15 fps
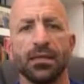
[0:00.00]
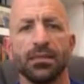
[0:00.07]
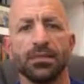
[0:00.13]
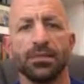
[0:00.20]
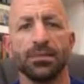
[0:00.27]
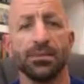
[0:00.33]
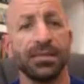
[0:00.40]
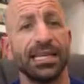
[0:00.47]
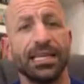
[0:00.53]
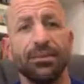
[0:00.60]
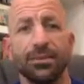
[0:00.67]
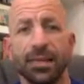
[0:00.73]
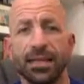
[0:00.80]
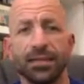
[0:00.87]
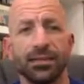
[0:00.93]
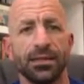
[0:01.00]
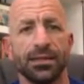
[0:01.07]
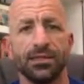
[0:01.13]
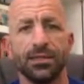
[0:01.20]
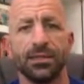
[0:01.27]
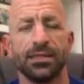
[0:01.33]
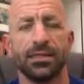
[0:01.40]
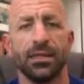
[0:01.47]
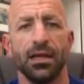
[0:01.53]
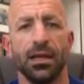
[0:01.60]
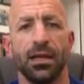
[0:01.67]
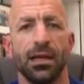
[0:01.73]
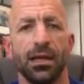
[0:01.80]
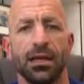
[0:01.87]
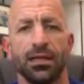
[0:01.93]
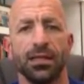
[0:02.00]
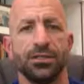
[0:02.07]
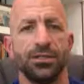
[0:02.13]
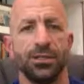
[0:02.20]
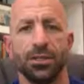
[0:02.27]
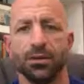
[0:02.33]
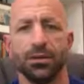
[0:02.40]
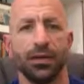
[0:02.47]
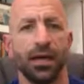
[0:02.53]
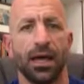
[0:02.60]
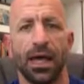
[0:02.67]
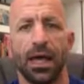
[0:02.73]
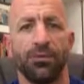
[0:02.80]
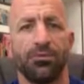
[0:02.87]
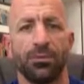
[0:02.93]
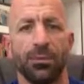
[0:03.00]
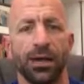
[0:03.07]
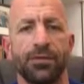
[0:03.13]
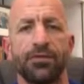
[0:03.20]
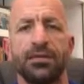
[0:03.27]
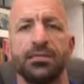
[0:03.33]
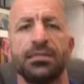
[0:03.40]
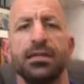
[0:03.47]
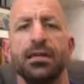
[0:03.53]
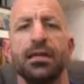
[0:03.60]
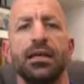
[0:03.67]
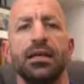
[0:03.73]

Some lean meat that you can have for breakfast.